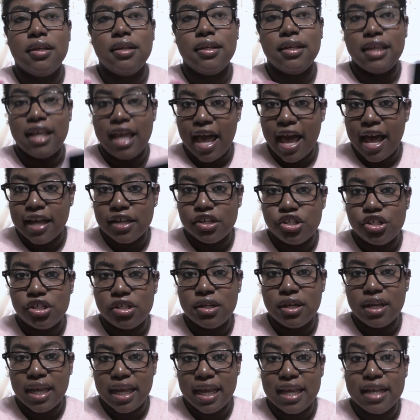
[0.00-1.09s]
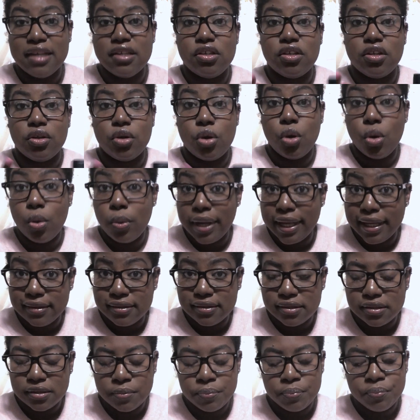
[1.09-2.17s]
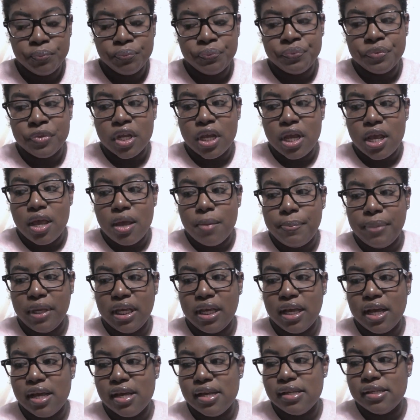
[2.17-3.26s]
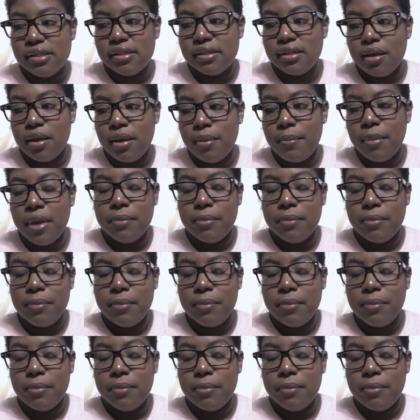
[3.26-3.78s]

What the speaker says: cash, and coins, because my